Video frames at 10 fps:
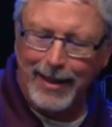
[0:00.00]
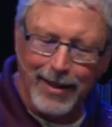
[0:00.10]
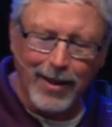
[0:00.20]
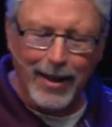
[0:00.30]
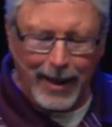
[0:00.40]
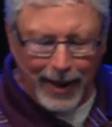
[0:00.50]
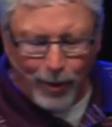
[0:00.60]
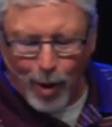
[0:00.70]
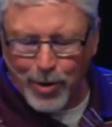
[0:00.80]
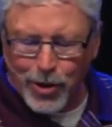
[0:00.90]
look again
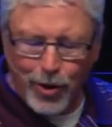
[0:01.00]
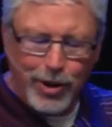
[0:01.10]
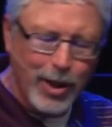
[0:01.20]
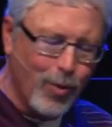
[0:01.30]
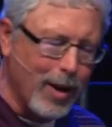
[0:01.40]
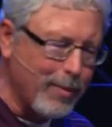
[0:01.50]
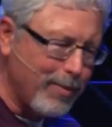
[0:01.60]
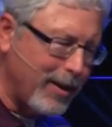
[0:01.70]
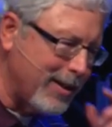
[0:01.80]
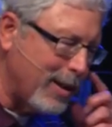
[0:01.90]
at Romans 13 1,
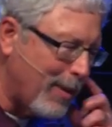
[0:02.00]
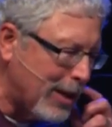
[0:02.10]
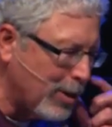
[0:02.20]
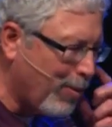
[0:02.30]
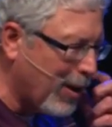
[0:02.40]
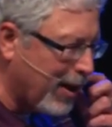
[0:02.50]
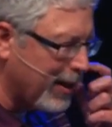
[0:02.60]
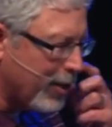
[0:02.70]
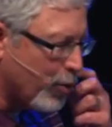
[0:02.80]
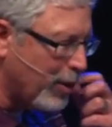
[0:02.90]
because the Apostle
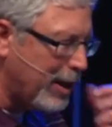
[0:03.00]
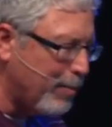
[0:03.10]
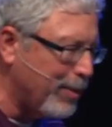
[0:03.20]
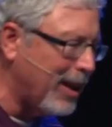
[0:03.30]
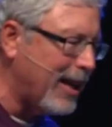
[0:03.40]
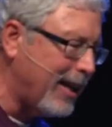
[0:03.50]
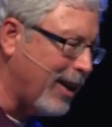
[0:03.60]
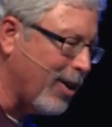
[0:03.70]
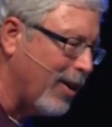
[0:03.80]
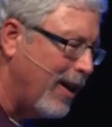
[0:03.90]
Paul is really blunt
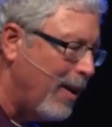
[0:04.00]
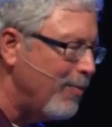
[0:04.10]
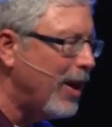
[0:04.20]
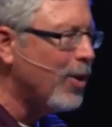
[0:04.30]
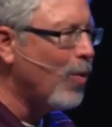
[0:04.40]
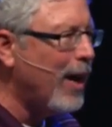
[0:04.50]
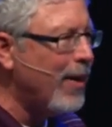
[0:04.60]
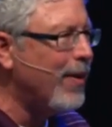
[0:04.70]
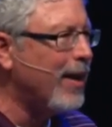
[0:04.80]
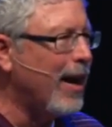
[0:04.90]
here in a
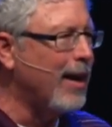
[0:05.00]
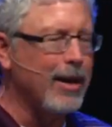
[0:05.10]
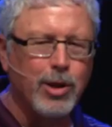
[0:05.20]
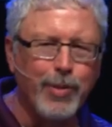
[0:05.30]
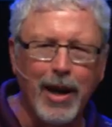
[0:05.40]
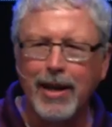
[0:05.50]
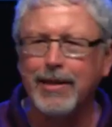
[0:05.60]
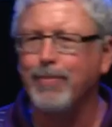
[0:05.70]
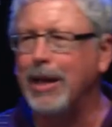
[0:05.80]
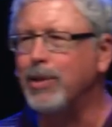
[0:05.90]
way that, I, I'll just be
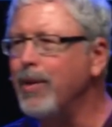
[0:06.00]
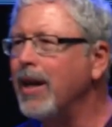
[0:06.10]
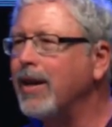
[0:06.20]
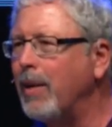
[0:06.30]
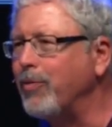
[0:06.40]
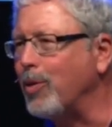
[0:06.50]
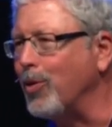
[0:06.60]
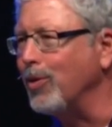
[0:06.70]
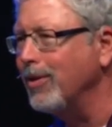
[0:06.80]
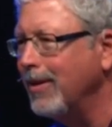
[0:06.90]
honest, makes me
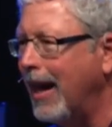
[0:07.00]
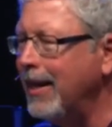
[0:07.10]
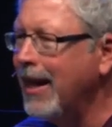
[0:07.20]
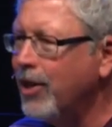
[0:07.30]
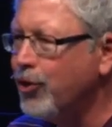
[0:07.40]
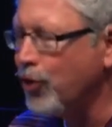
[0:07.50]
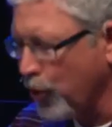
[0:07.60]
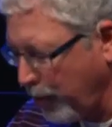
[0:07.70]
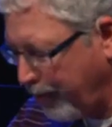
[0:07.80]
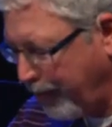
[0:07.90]
uncomfortable. And yet it's
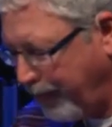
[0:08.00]
true.